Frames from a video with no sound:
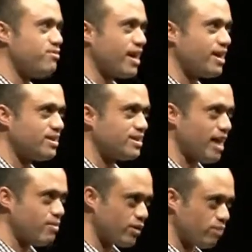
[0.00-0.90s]
fact
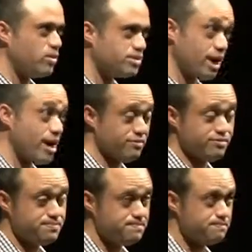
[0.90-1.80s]
came a little more to life.
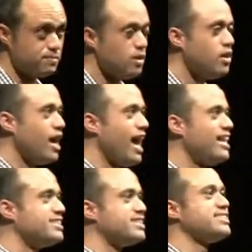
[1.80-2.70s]

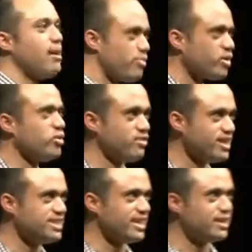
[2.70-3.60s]
And it's the same thing with
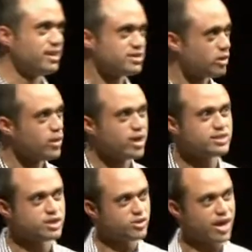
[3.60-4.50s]
listening. So we're going
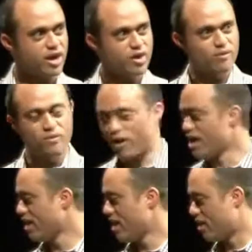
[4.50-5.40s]
to do that
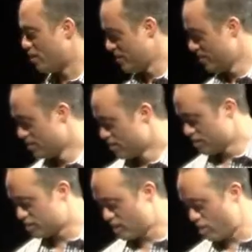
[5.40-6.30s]
right now. This is